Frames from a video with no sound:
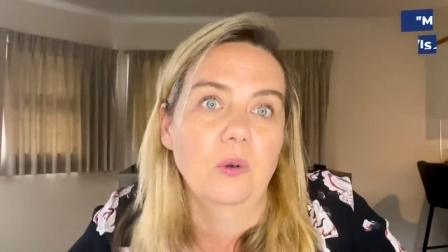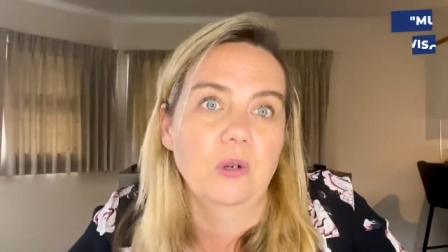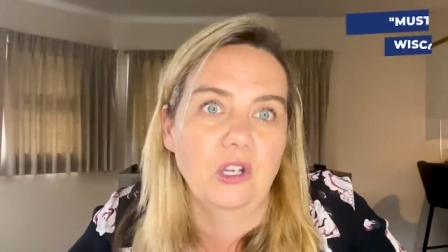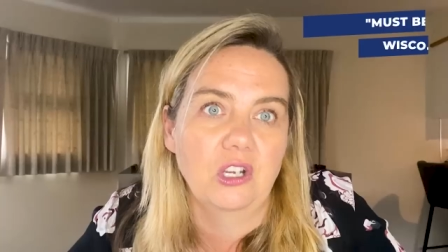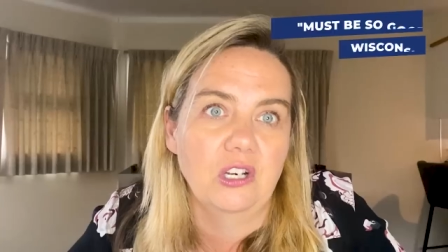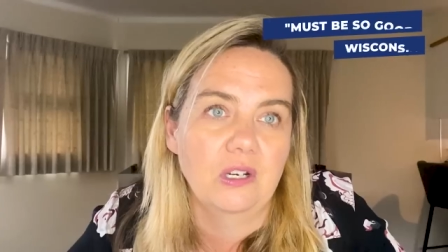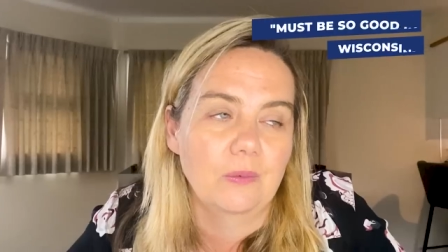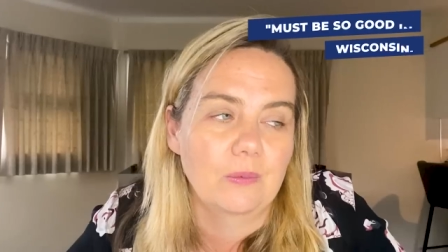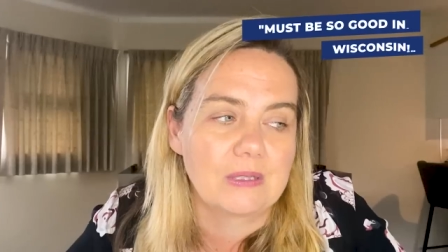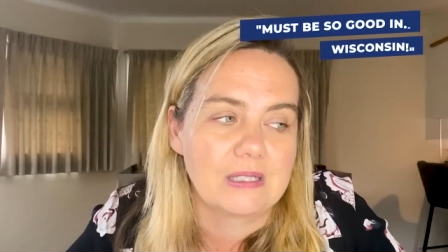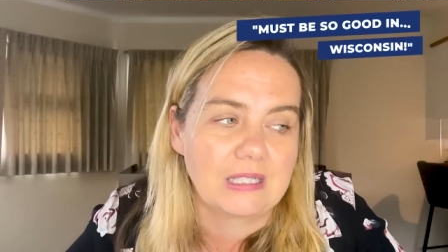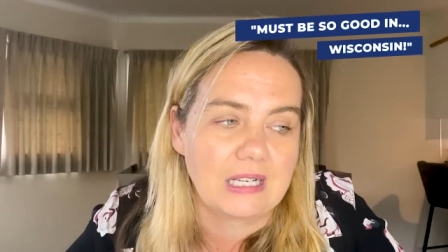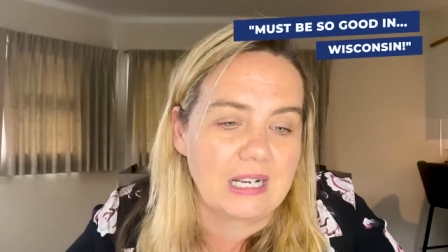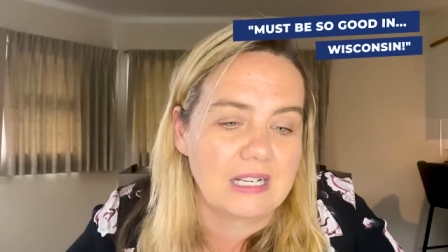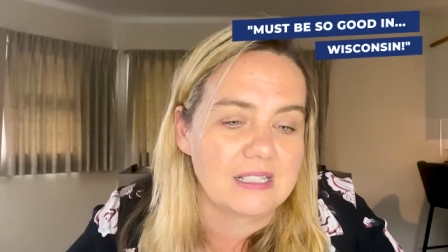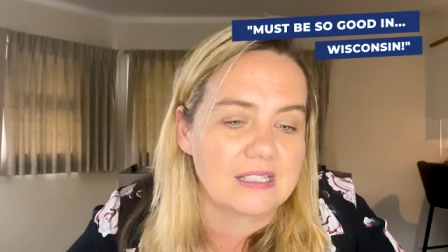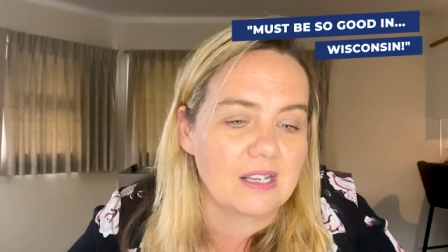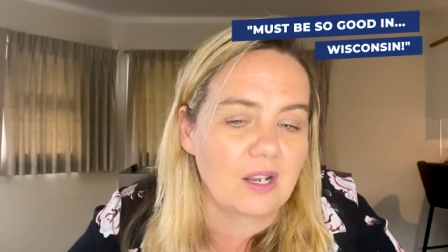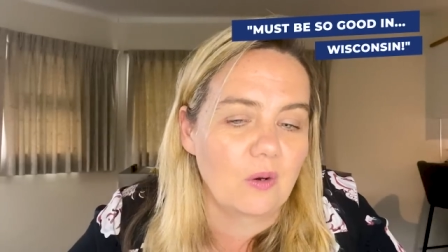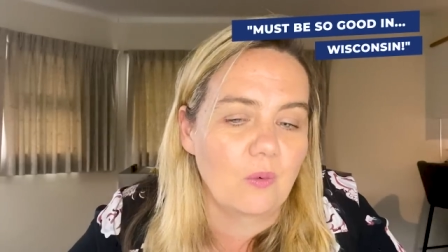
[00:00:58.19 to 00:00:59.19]
good in
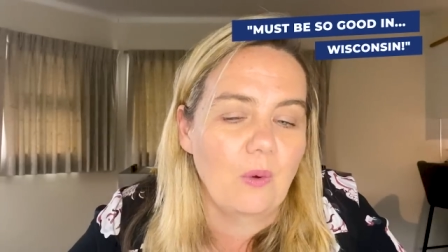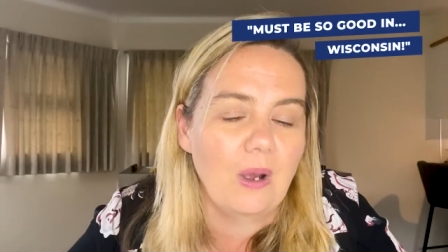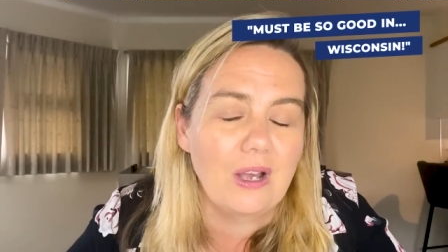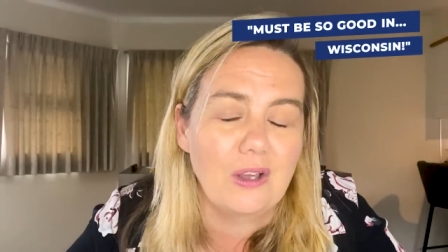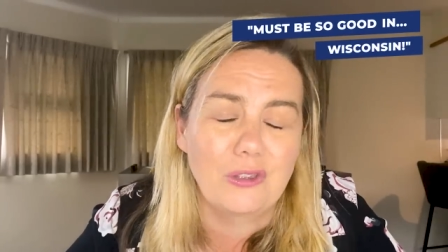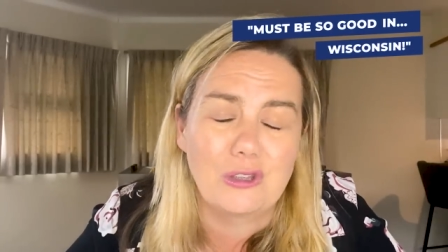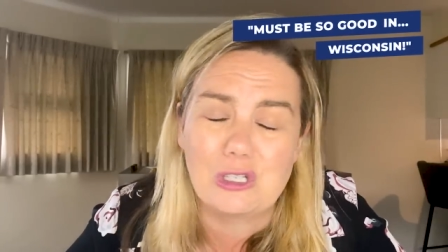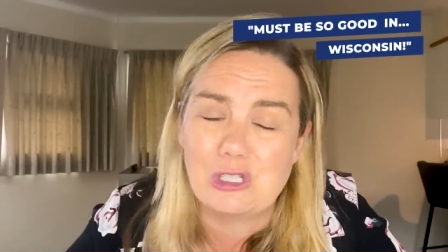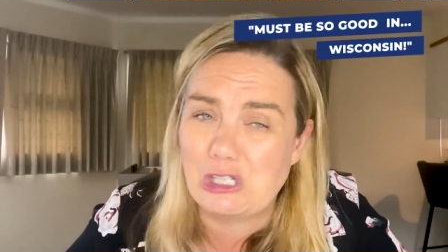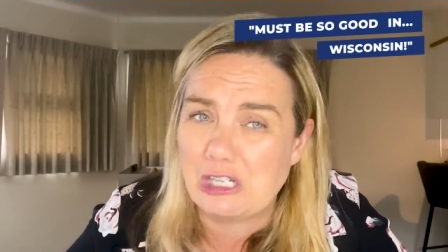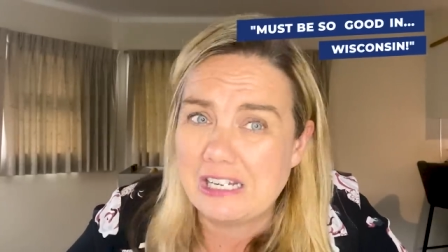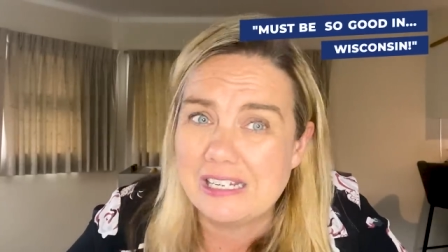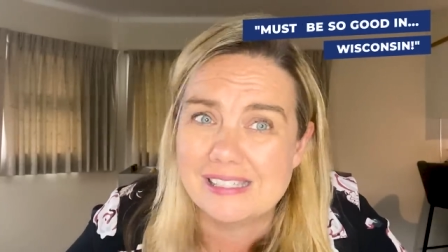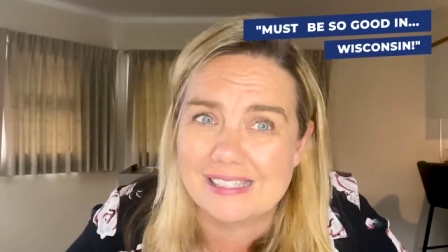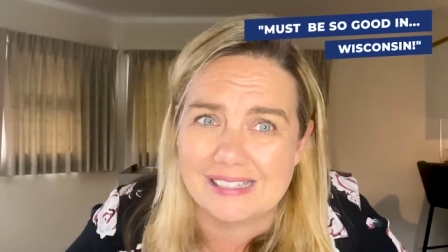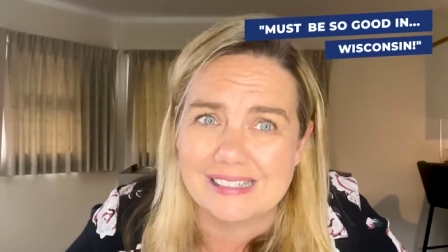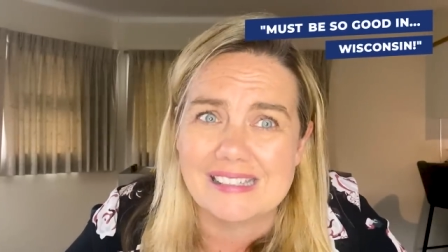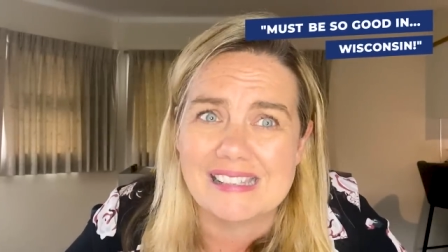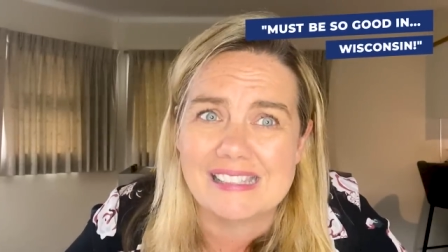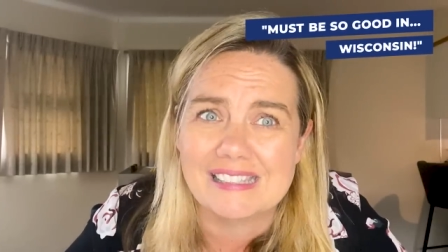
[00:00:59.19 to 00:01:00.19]
Wisconsin. Well, the cheese
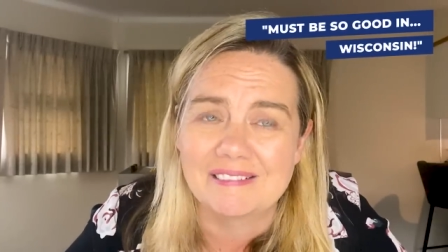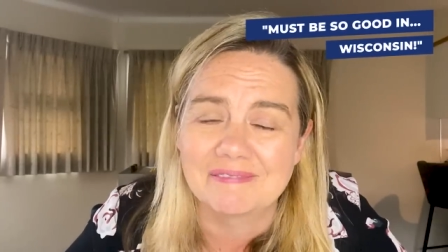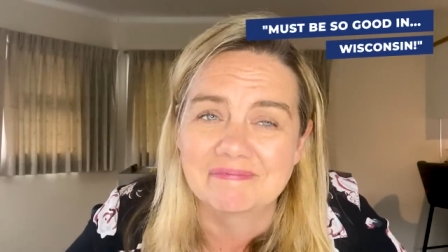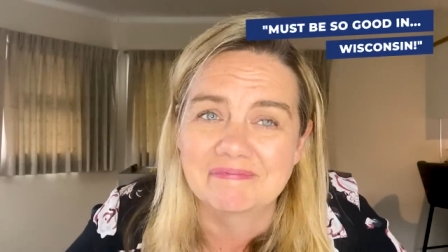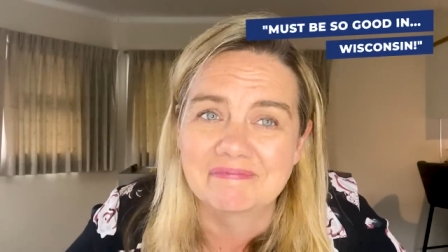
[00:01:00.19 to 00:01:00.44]
is.